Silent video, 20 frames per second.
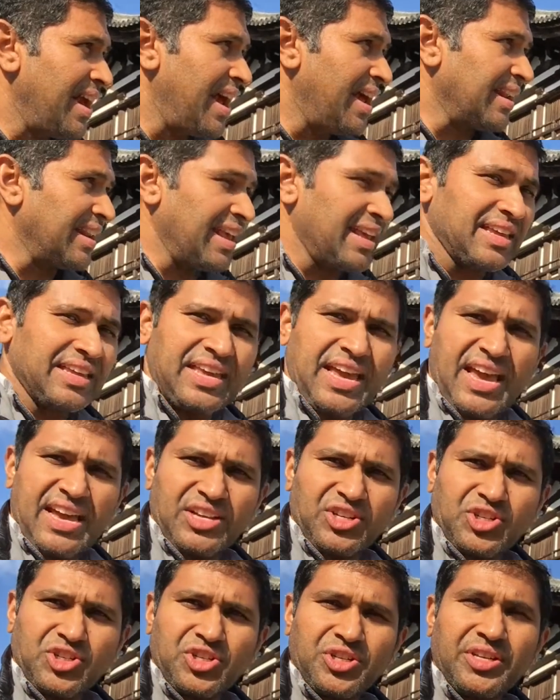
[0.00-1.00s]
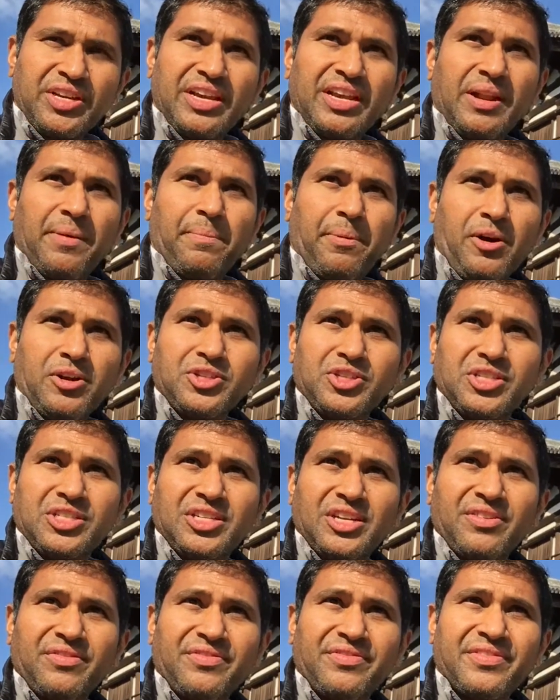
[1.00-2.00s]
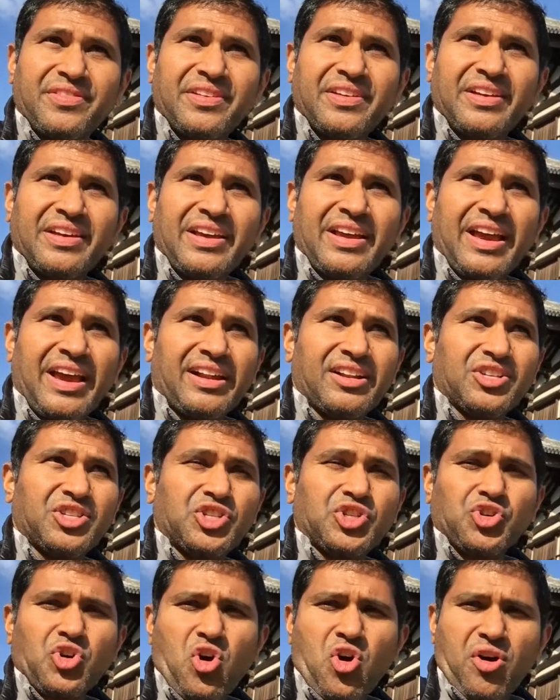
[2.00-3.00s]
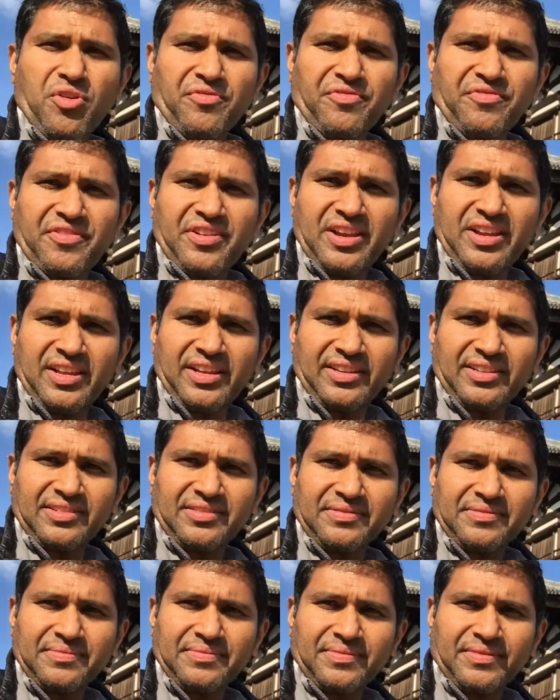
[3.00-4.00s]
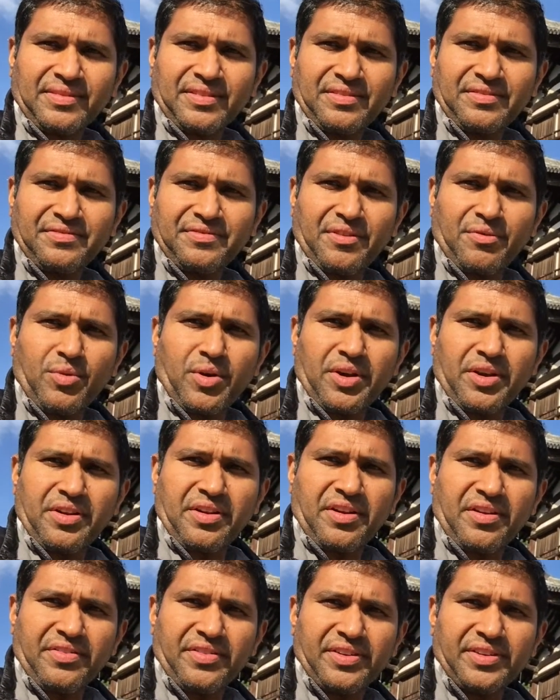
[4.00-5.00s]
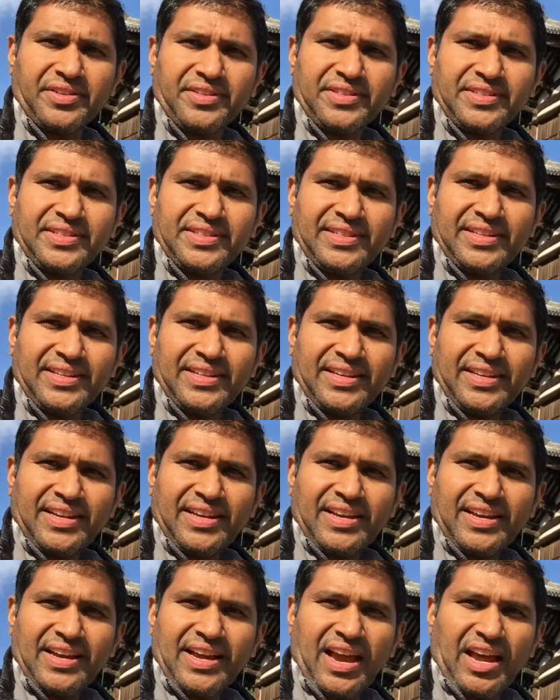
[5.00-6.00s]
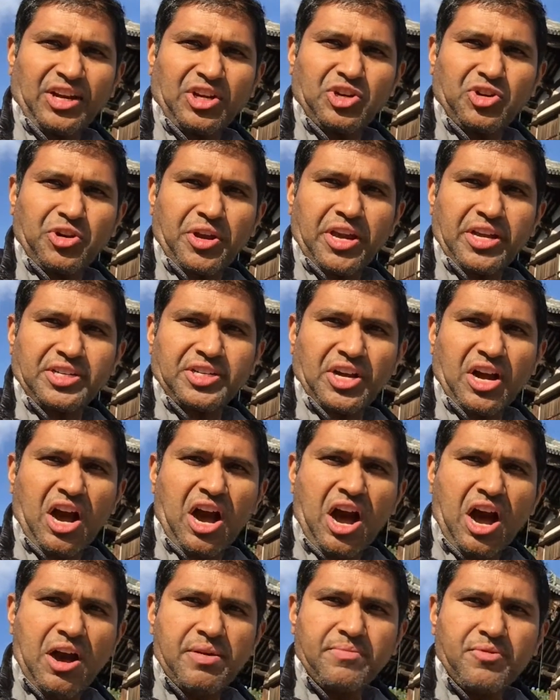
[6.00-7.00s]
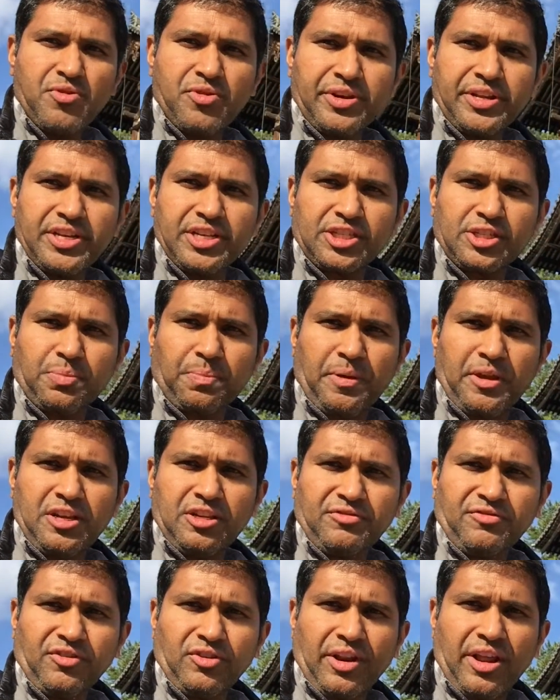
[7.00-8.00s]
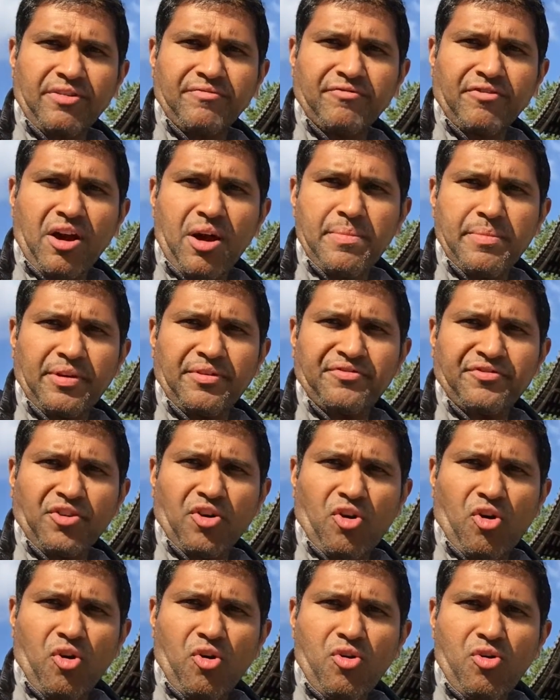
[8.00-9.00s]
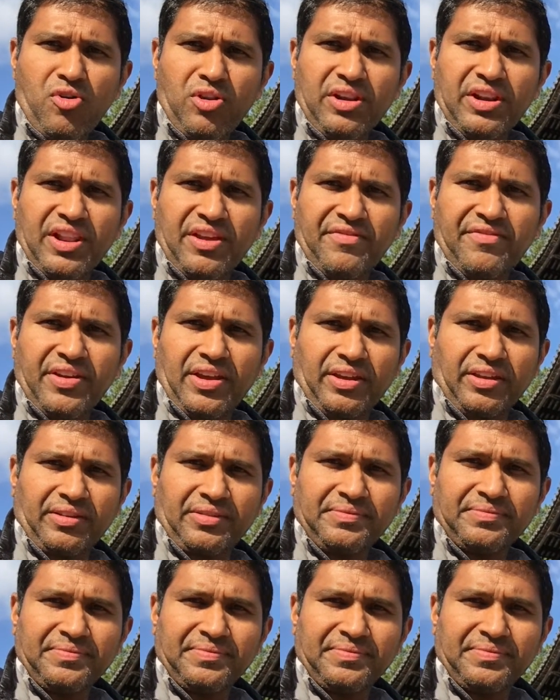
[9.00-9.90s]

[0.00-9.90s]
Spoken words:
and engage in a positive and a strong feeling for one another and create a harmonious, peaceful environment for all living